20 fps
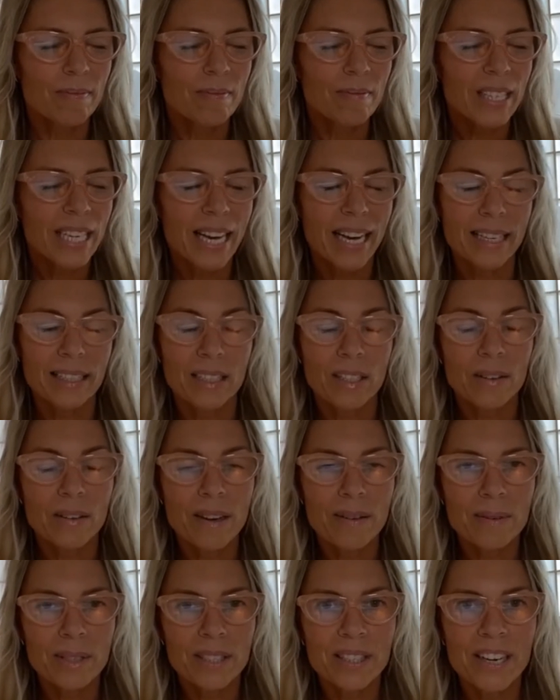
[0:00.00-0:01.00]
Yeah, so
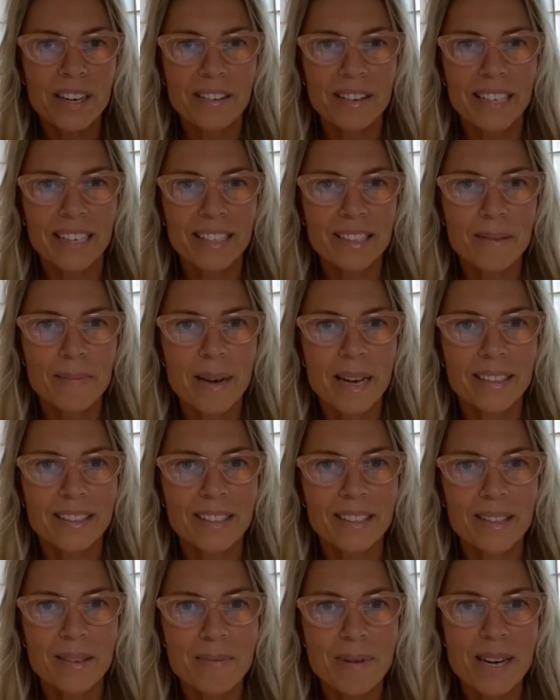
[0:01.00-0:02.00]
I'm just hearing it depends
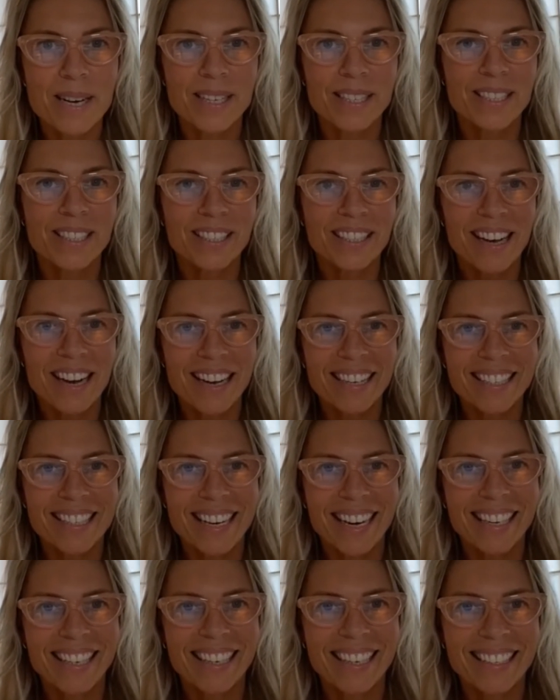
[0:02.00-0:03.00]
on the person. Hi,
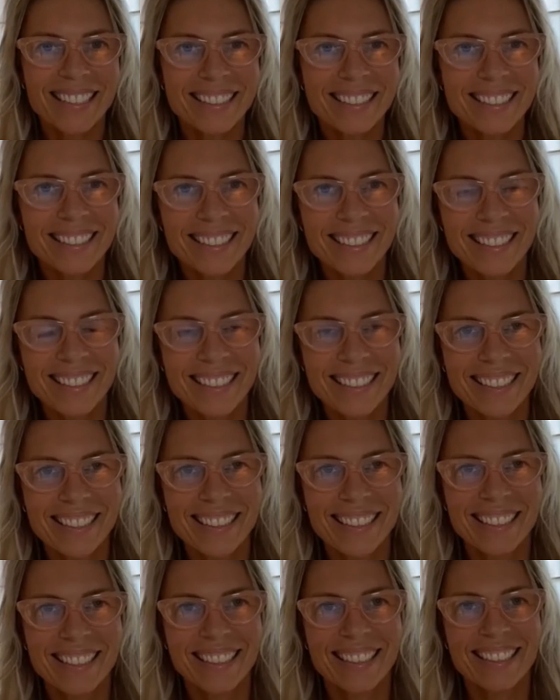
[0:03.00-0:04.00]
Janet.
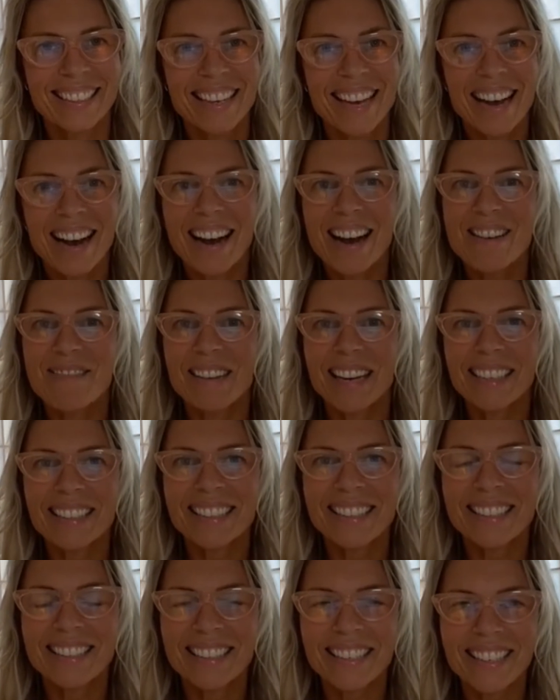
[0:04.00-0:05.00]
I'm
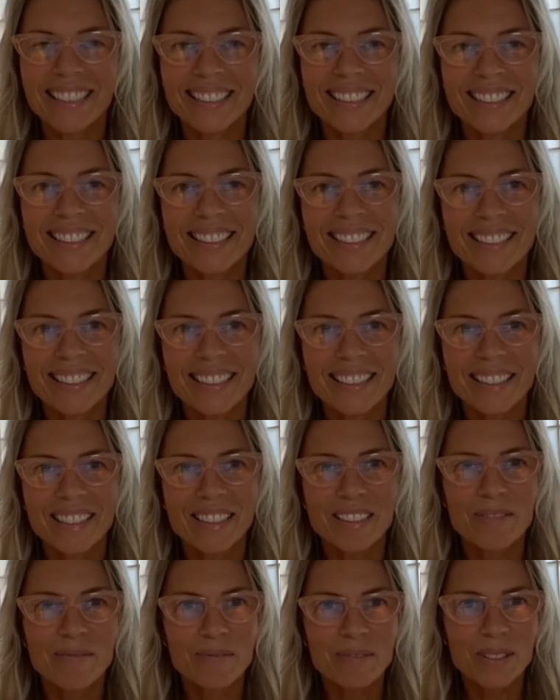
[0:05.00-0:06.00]
actually just
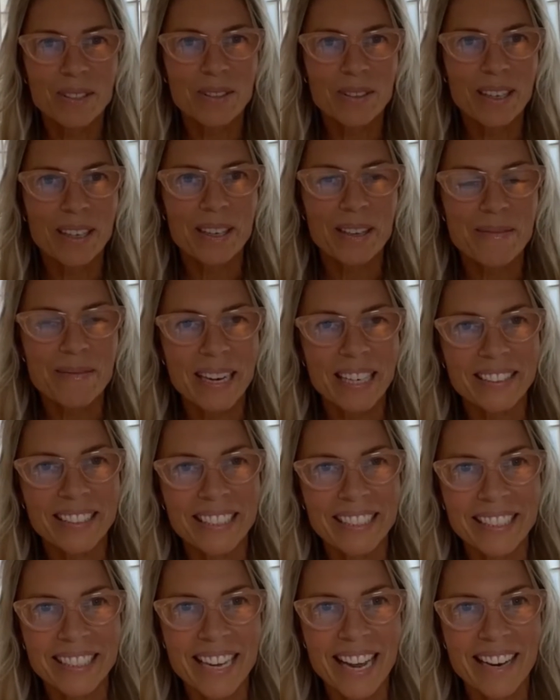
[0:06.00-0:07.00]
talking about
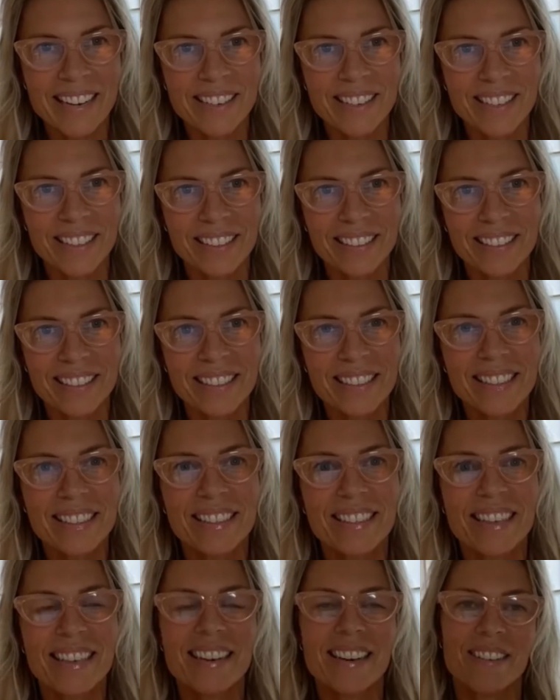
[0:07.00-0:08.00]

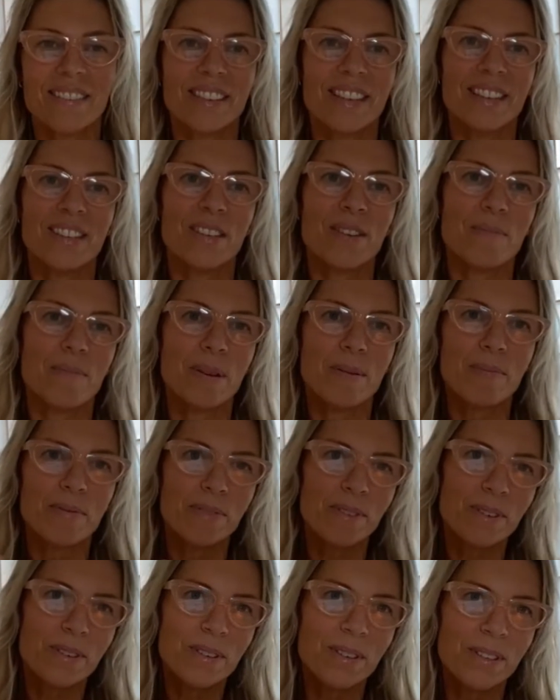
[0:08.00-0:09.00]
intentions and if they should be
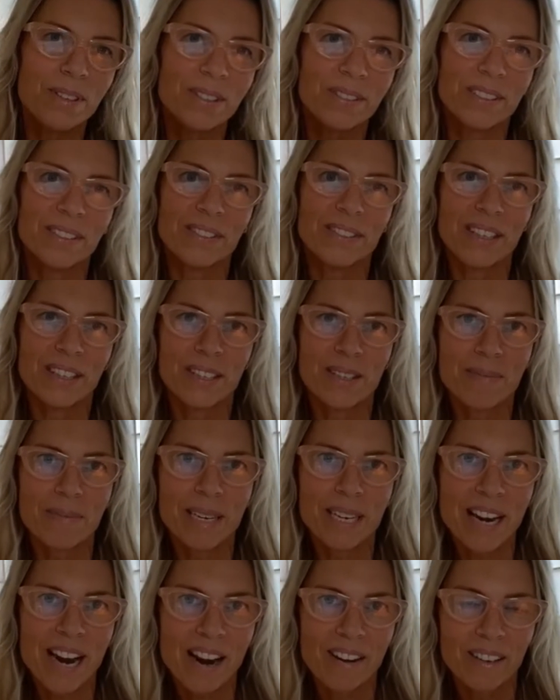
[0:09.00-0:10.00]
broad or if they should be
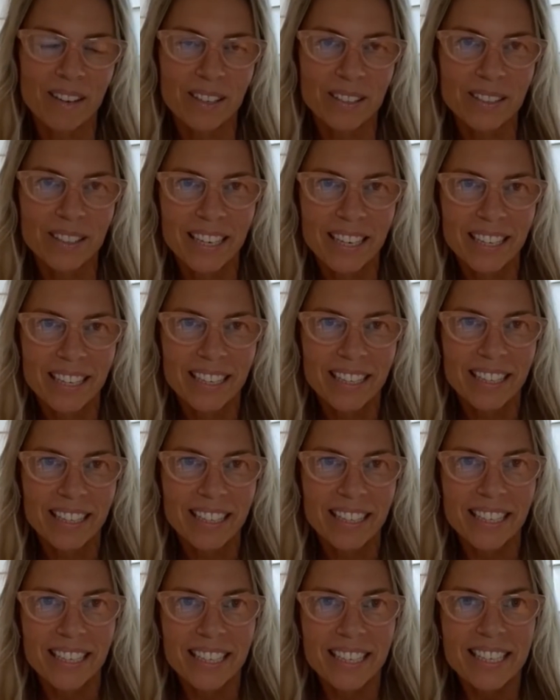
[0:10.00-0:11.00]
narrow.
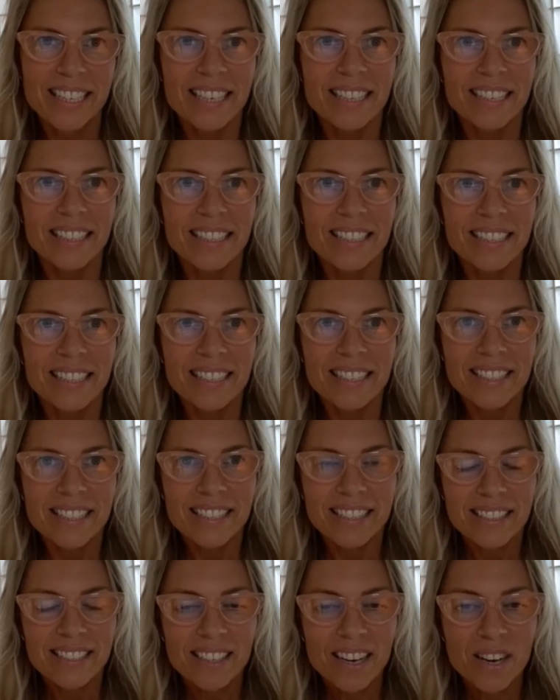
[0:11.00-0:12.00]

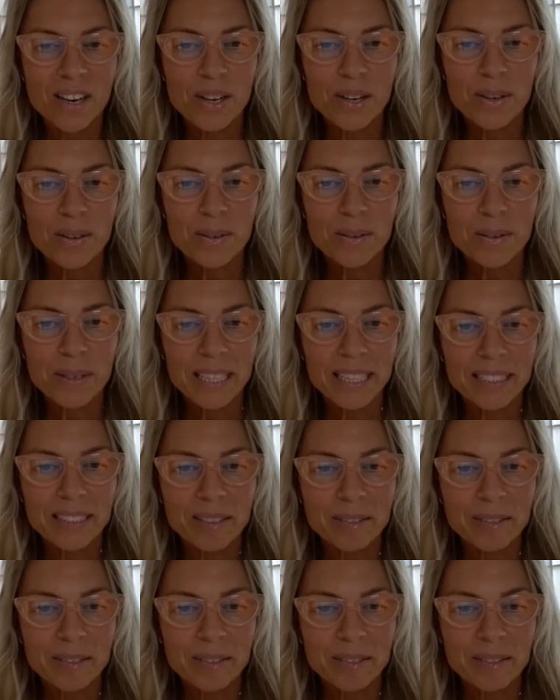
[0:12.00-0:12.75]
So